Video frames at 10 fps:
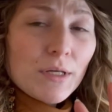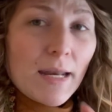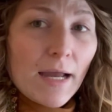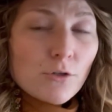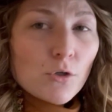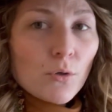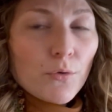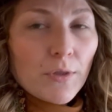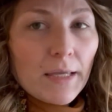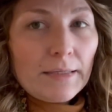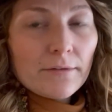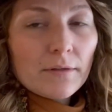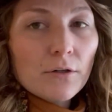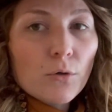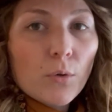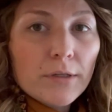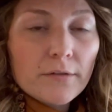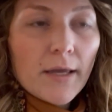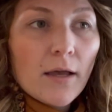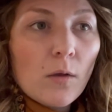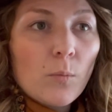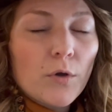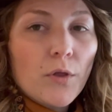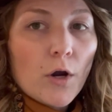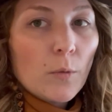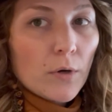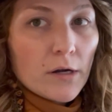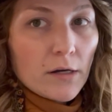natural things that are going to help with heartburn